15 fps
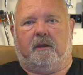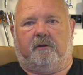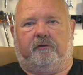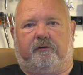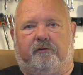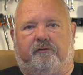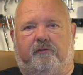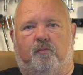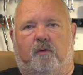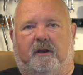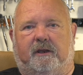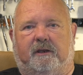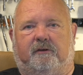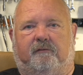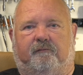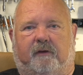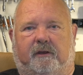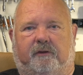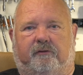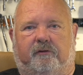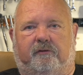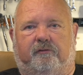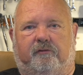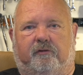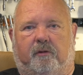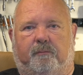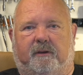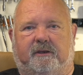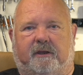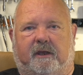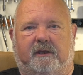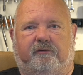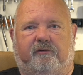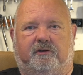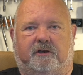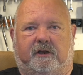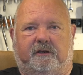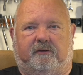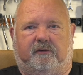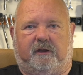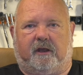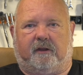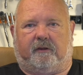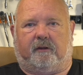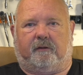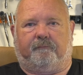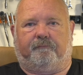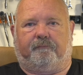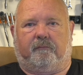System One interfaces can be daisy chained together.